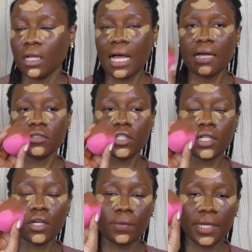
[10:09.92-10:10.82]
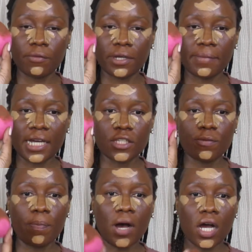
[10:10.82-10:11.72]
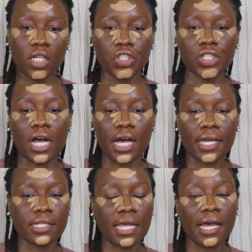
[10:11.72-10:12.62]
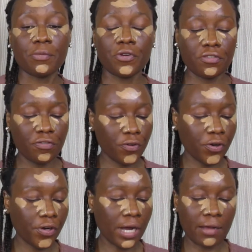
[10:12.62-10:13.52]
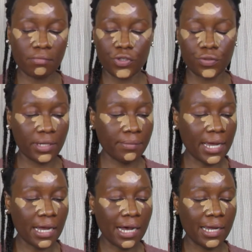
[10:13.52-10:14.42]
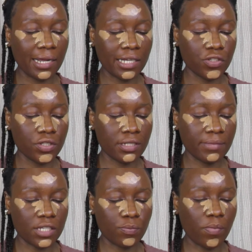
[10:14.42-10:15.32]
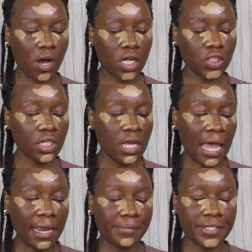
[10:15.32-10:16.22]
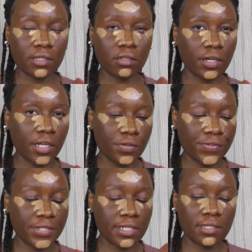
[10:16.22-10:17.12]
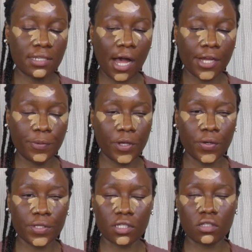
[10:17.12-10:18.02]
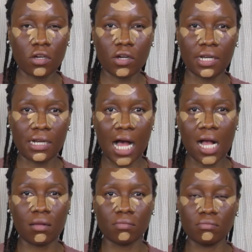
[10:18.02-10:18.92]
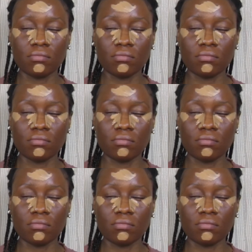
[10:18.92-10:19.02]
I'm gonna go in with my sponge, guys. I prefer doing my highlights using my sponge, and I'm still gonna use this side because it's gonna